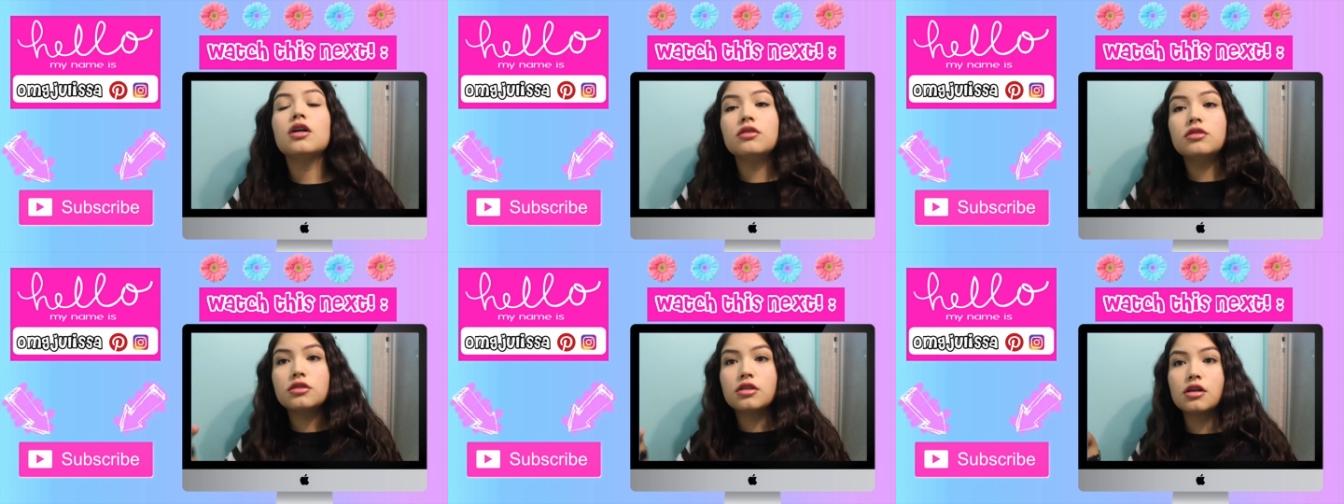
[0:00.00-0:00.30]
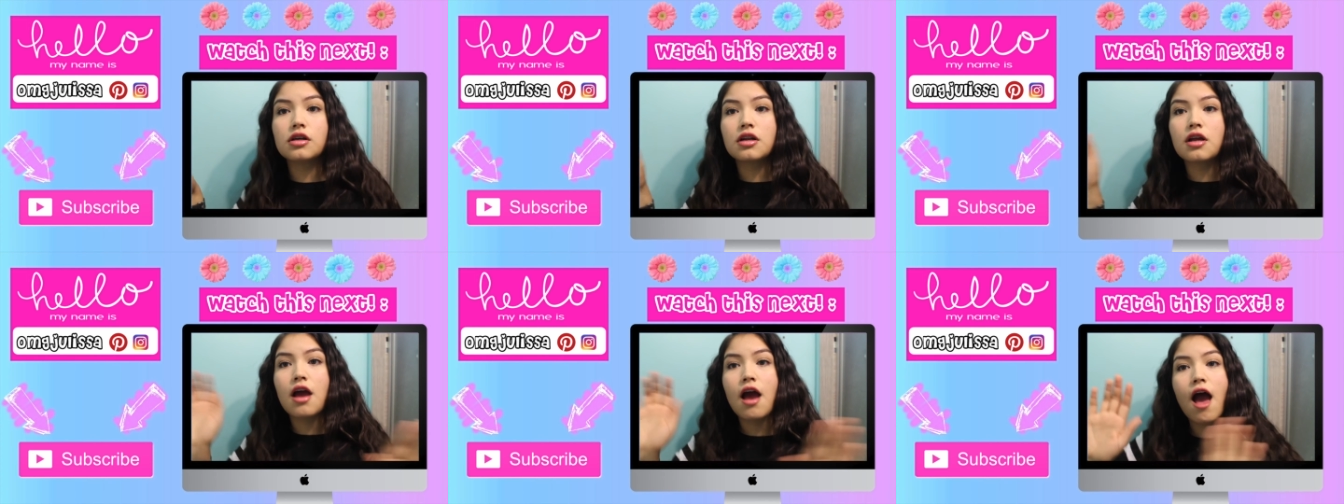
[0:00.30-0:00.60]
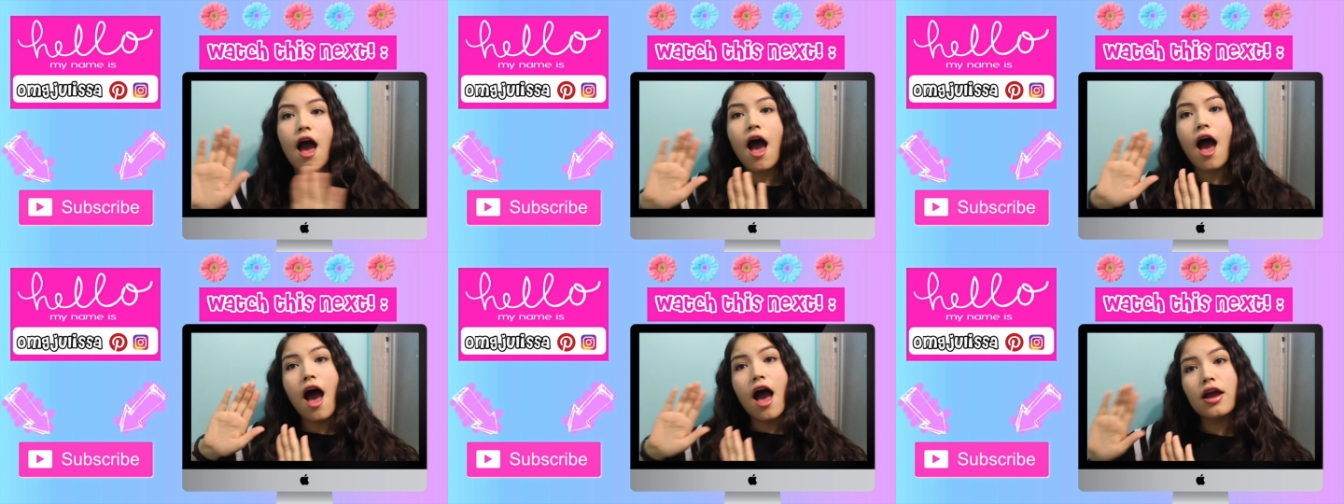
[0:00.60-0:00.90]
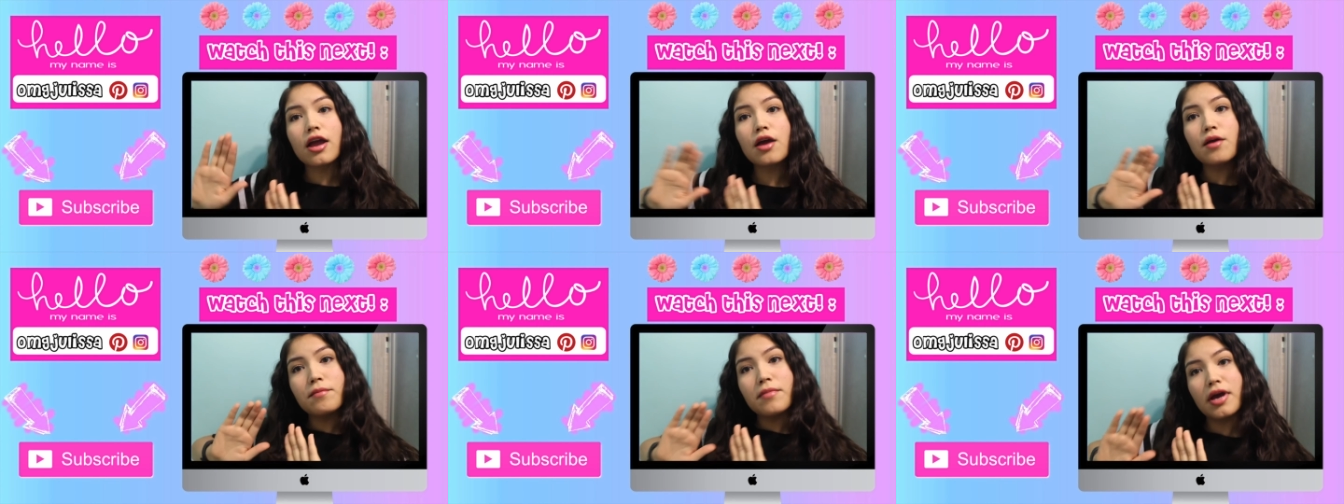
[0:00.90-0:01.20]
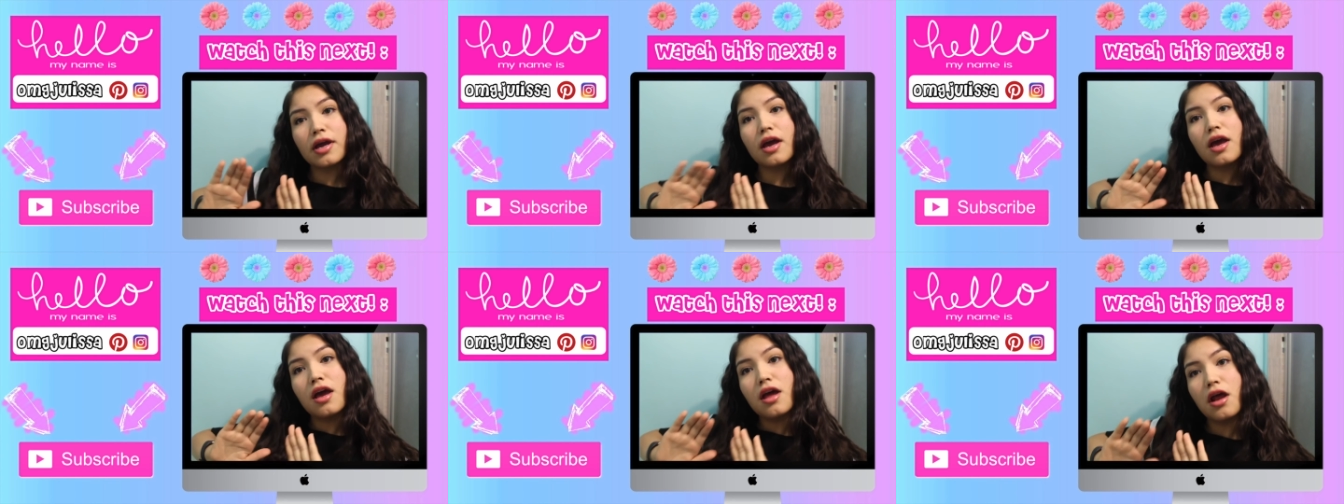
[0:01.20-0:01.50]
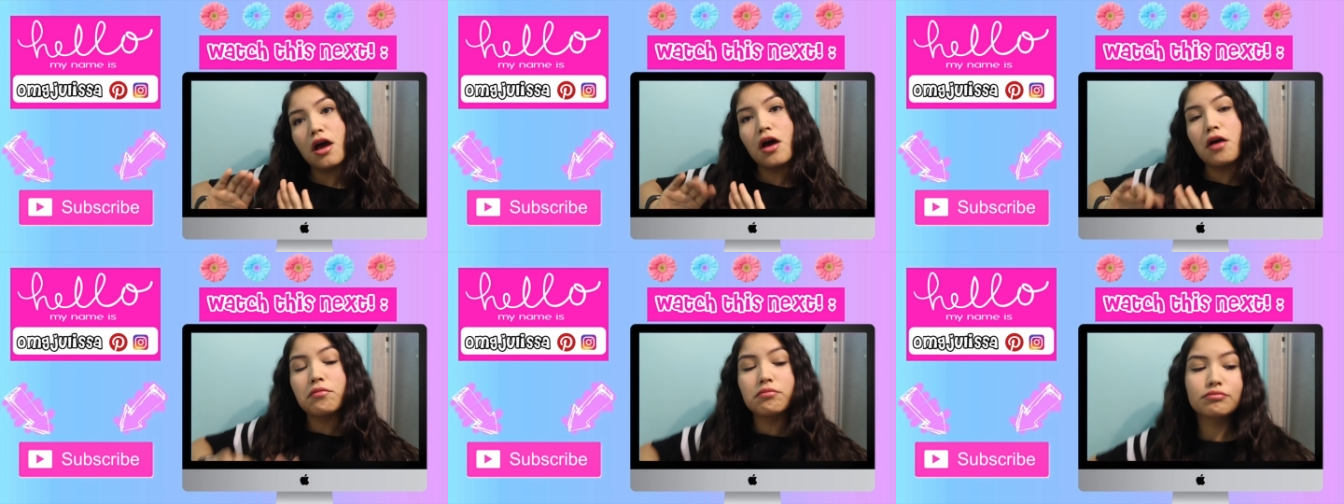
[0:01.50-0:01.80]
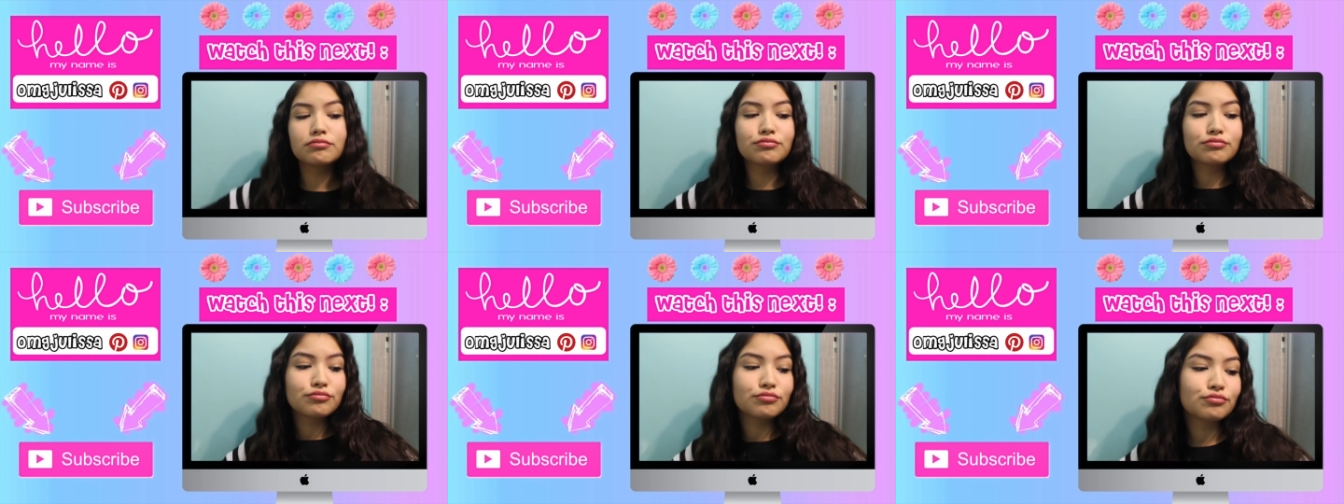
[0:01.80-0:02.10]
guarantee I can back it
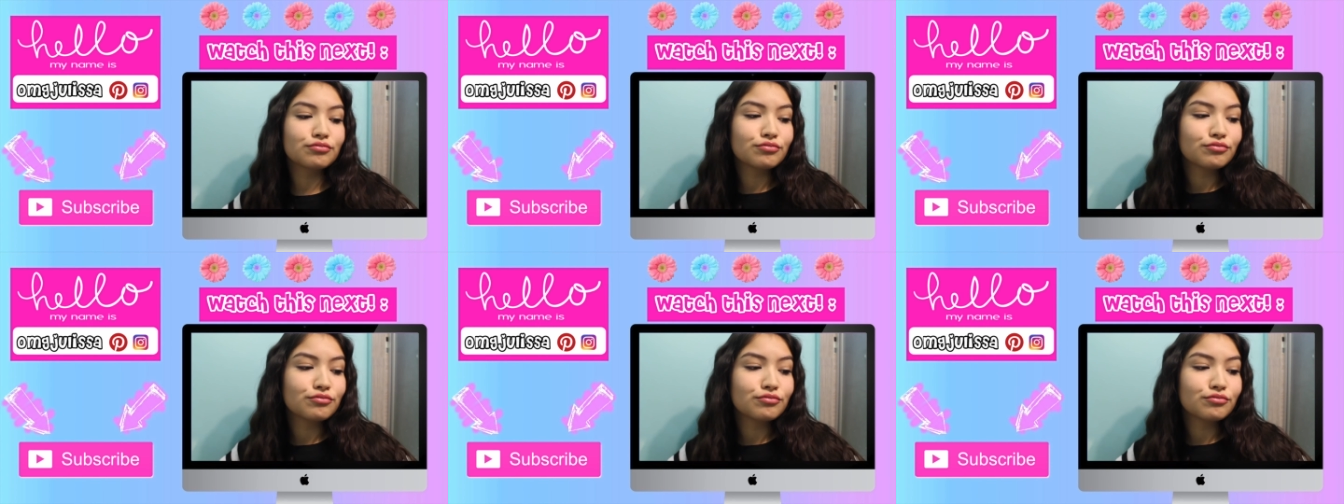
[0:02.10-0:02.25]
up